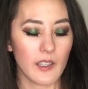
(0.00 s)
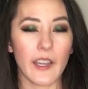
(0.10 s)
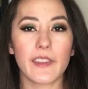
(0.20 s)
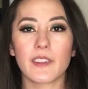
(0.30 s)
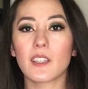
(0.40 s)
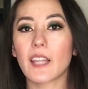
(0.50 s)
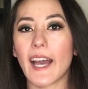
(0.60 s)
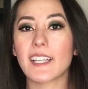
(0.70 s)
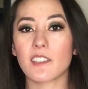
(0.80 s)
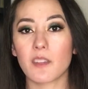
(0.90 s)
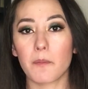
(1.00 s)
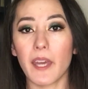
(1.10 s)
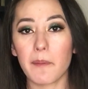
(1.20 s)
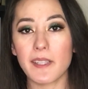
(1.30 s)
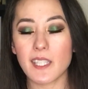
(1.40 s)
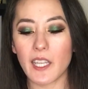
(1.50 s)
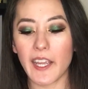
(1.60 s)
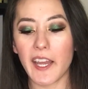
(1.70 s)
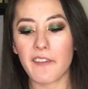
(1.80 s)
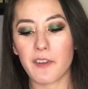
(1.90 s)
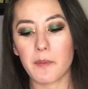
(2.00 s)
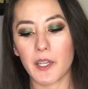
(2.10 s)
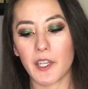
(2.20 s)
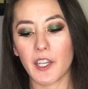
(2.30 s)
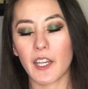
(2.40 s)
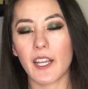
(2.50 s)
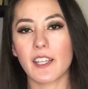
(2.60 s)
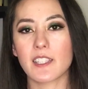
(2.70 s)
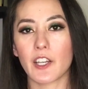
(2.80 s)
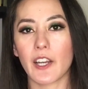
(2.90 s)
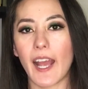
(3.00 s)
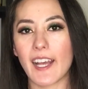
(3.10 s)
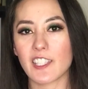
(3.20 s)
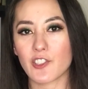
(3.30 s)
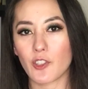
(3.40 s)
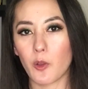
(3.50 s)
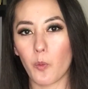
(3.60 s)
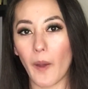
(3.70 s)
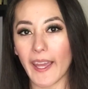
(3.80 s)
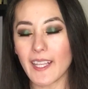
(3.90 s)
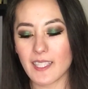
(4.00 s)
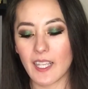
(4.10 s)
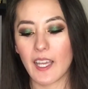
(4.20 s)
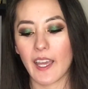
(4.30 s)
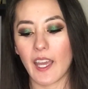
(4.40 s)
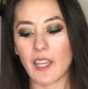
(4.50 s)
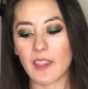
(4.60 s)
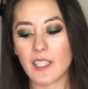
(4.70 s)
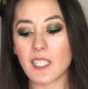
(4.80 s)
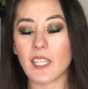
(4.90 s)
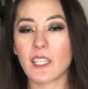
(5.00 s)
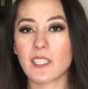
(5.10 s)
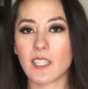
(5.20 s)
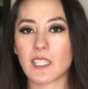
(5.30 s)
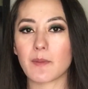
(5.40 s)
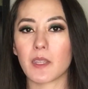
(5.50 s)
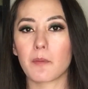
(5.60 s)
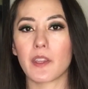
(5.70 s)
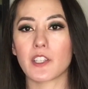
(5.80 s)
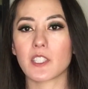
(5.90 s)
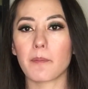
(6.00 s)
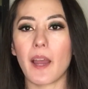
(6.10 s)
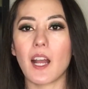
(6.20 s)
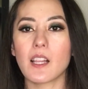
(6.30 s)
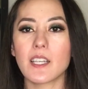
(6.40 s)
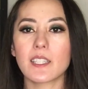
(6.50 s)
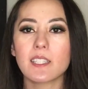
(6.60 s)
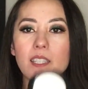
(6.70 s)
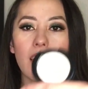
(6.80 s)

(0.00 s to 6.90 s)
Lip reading: And then the last of the pigments that I have from her is her Astral White. And this is in some of the Mothership palettes.